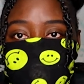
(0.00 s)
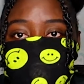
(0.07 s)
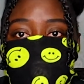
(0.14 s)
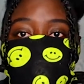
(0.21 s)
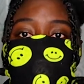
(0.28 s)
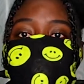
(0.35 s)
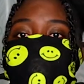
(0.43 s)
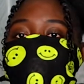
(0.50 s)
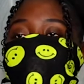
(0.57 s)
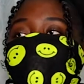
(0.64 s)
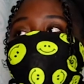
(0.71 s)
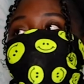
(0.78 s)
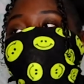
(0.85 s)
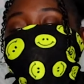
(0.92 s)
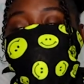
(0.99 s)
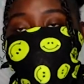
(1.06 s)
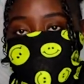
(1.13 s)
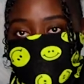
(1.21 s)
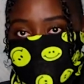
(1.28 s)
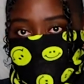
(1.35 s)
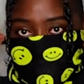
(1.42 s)
no so
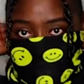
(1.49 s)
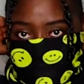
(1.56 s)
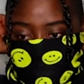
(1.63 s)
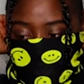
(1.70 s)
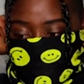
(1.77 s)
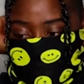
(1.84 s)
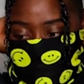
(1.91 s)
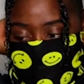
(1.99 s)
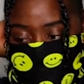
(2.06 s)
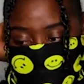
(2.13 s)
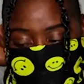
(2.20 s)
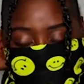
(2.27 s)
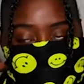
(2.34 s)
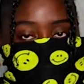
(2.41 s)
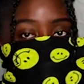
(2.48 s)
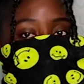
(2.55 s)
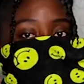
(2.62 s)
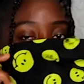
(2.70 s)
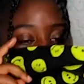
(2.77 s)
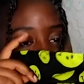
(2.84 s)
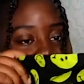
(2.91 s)
guys
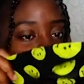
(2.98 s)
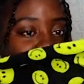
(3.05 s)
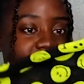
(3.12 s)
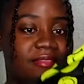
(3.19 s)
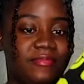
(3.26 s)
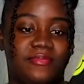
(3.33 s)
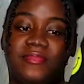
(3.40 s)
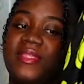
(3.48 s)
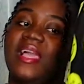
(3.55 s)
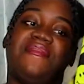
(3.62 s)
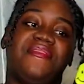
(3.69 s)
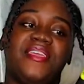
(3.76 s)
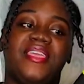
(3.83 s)
all right i